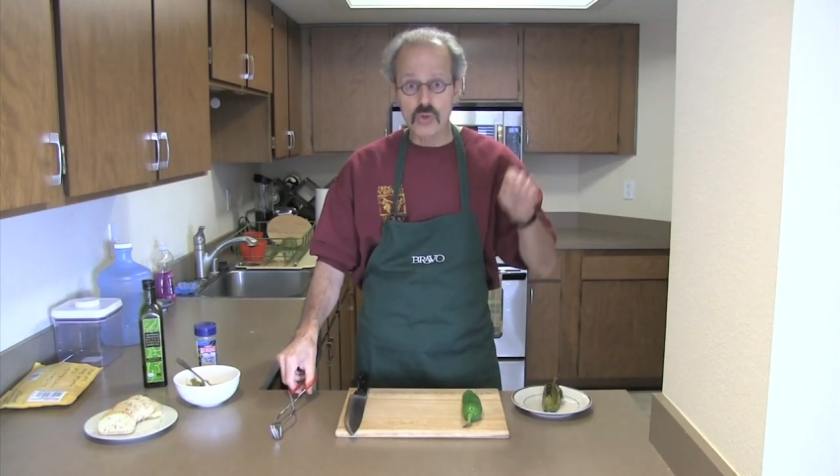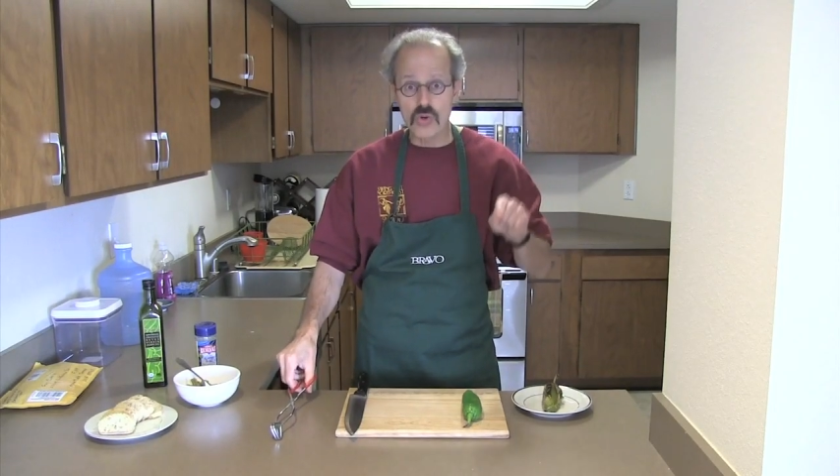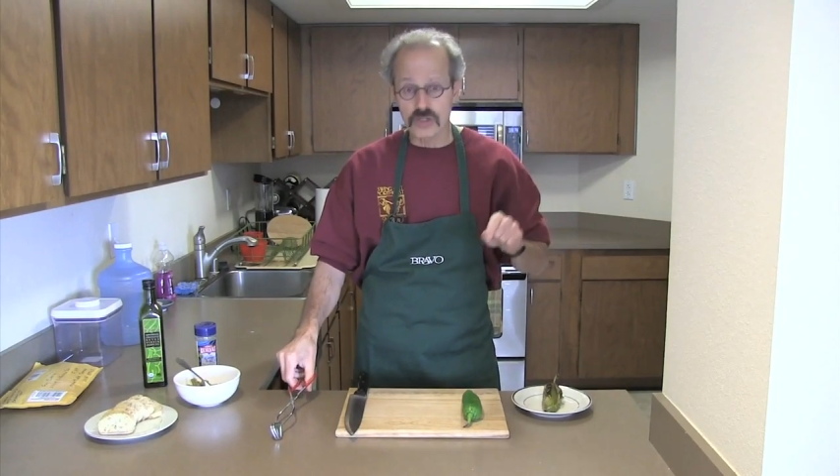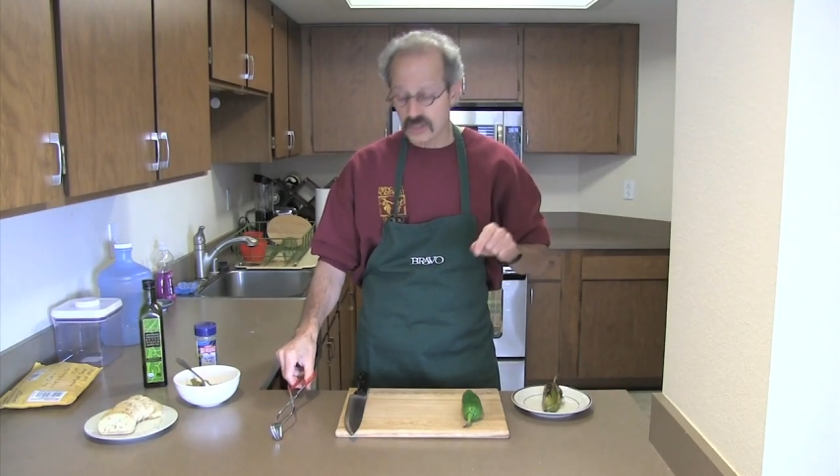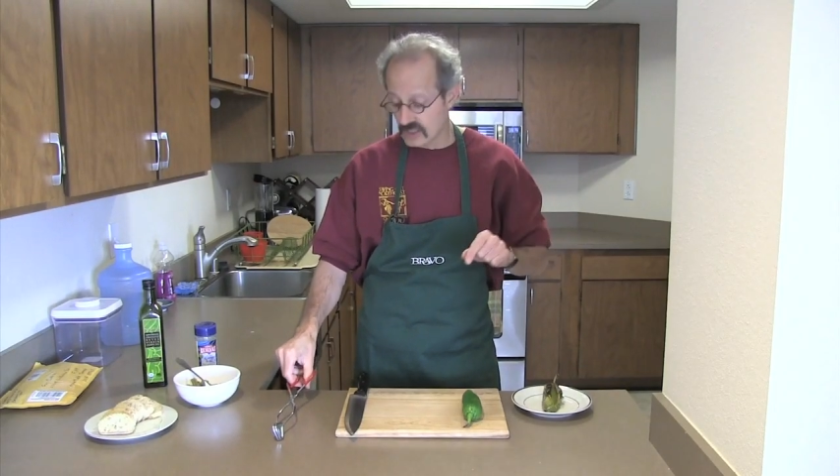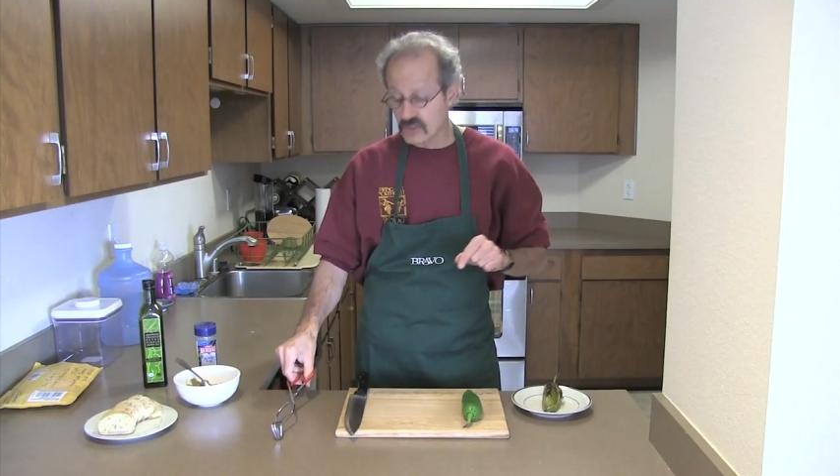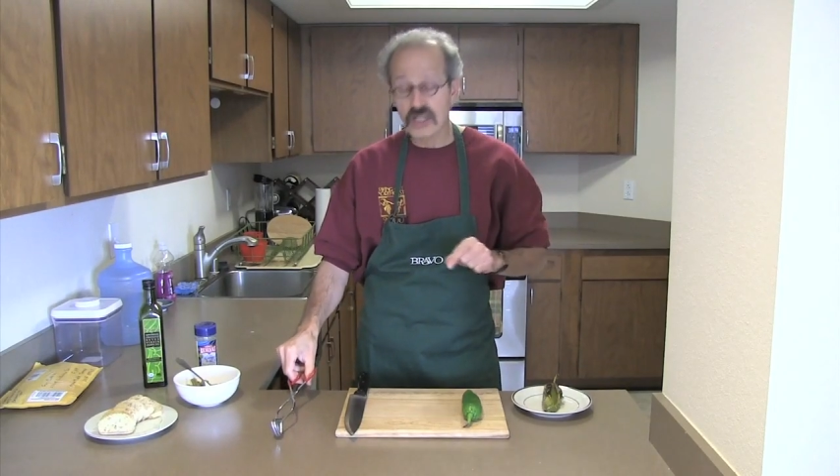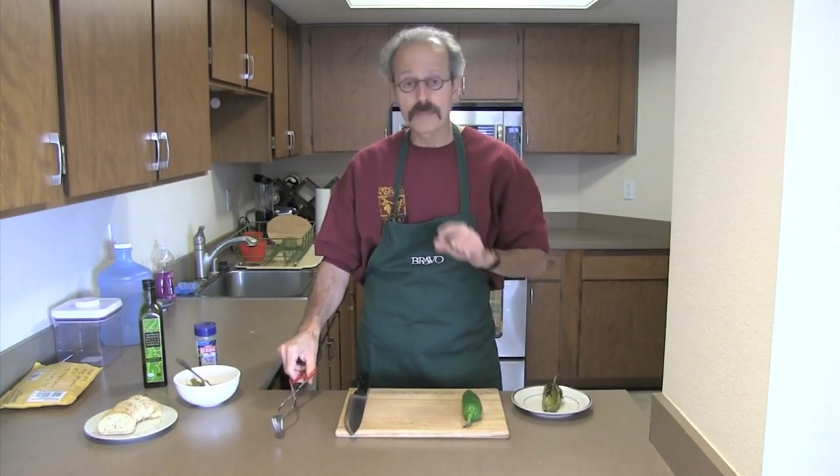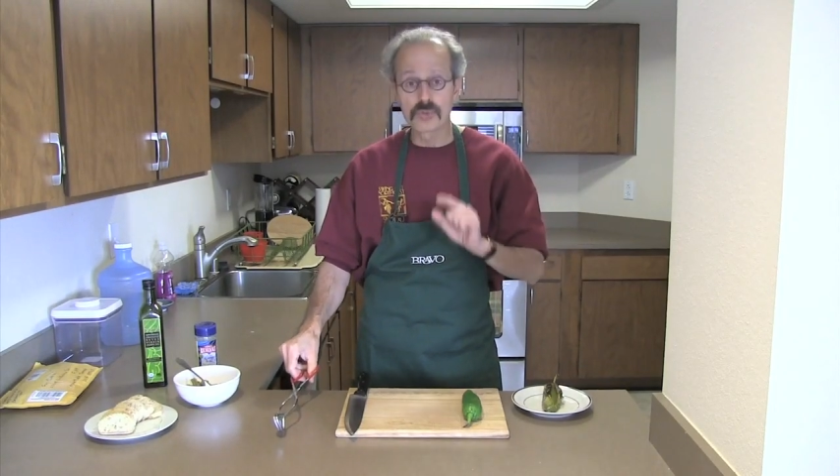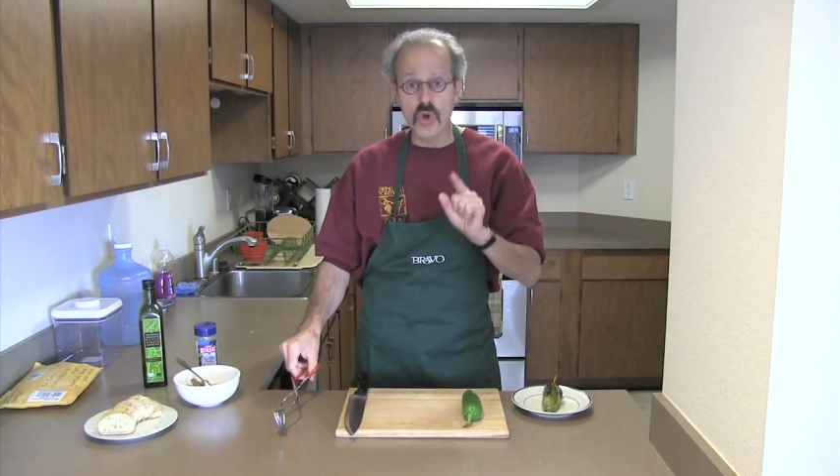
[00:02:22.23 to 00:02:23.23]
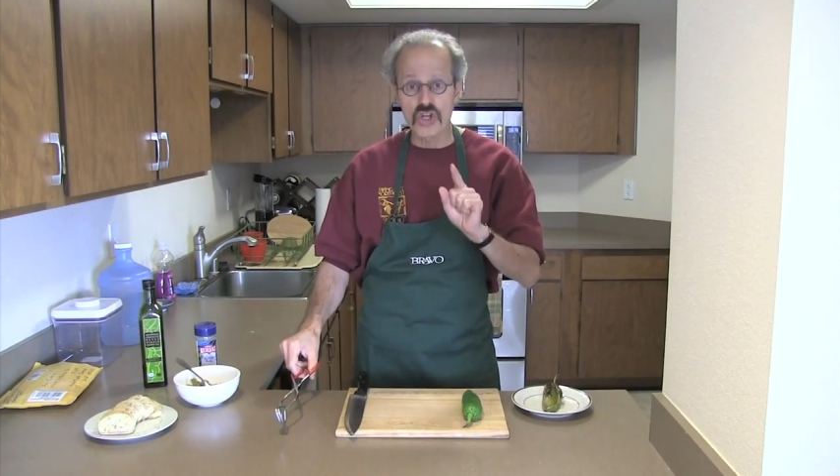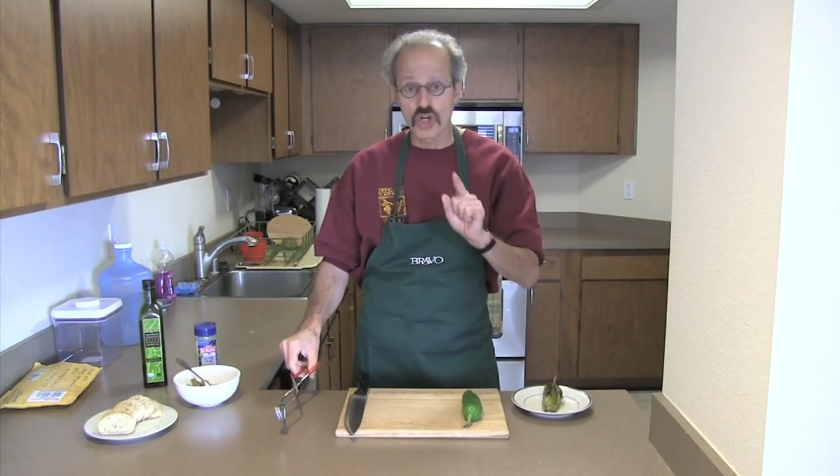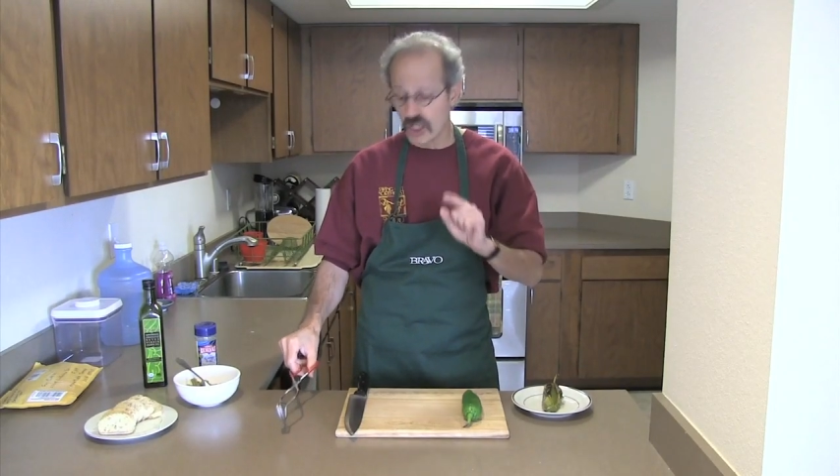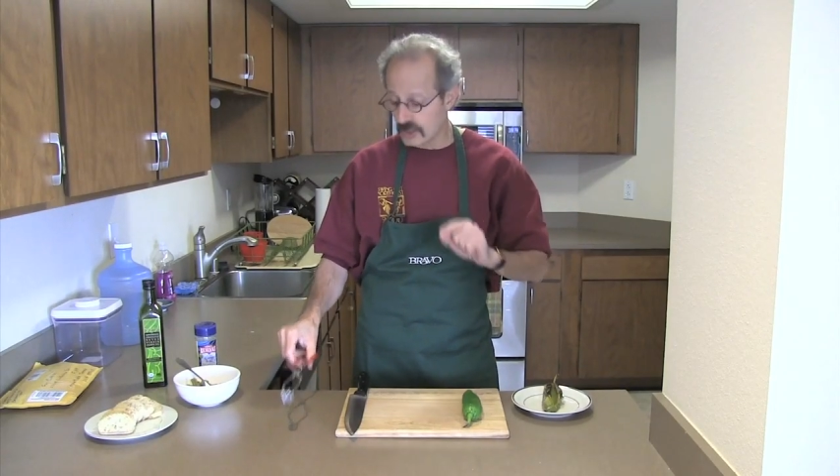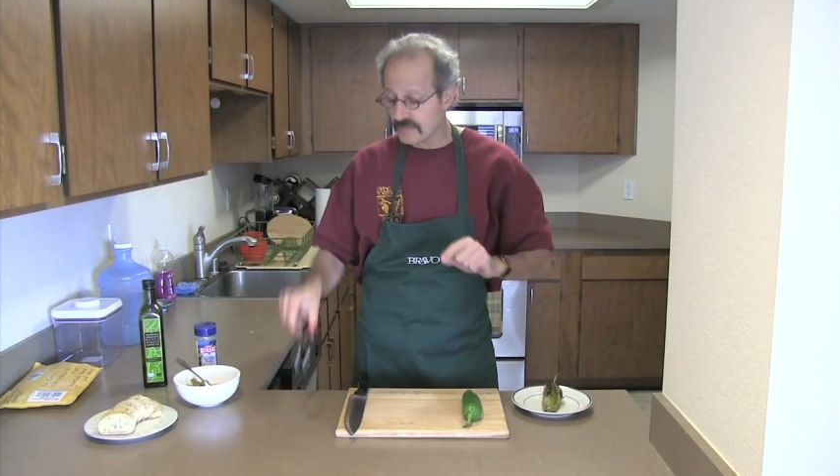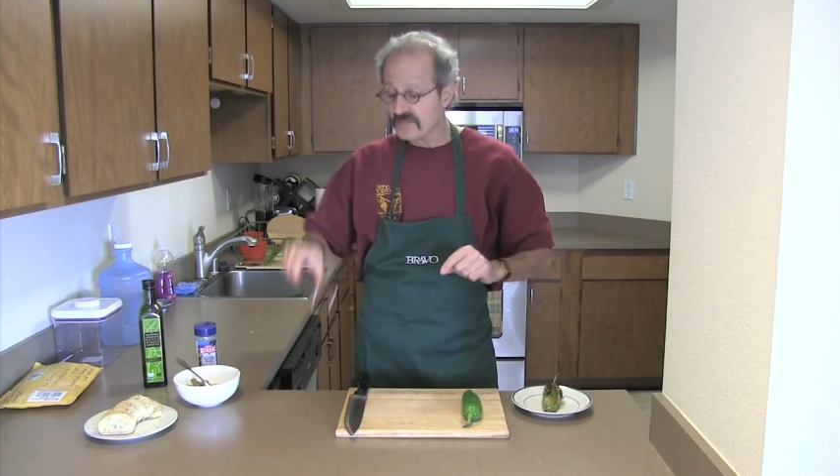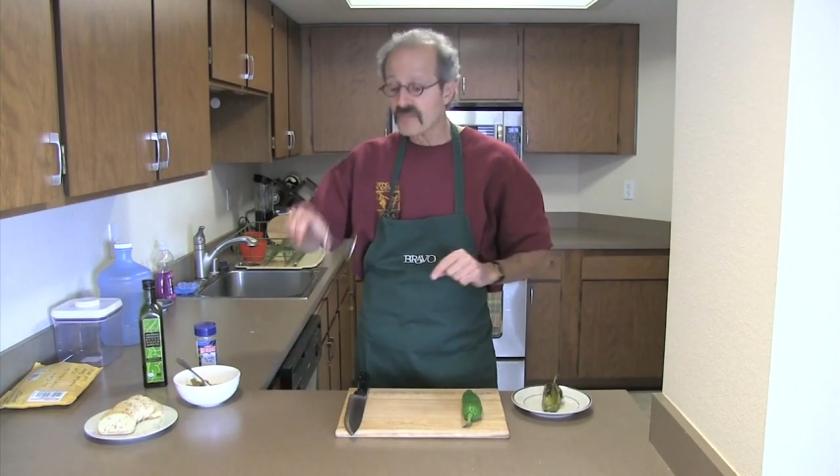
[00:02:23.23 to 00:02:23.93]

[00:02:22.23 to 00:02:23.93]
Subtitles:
cooked in the broiler.